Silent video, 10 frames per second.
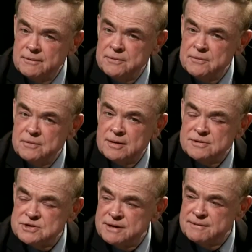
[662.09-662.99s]
Now, you
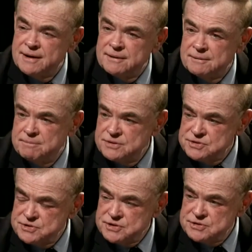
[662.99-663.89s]
uh, said that
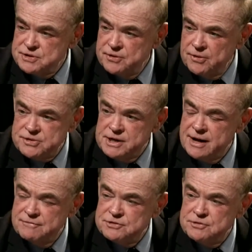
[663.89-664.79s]
businesses in New York State
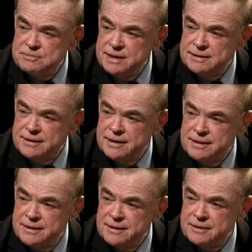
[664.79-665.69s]
have to meet
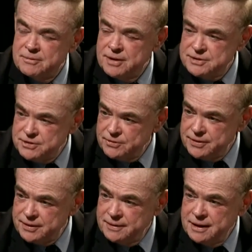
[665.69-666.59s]
a uh,
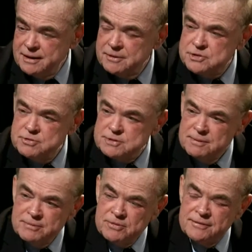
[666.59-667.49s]
criteria. Could you
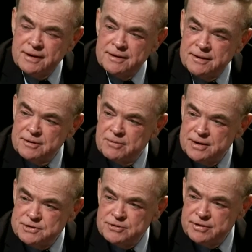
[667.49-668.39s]
explain what that uh,
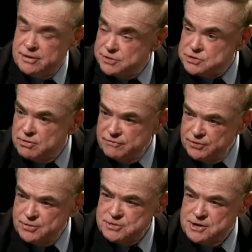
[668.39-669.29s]
criteria is to our
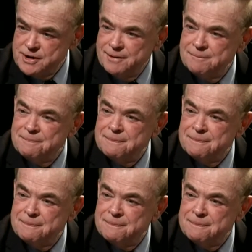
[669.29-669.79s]
viewers today?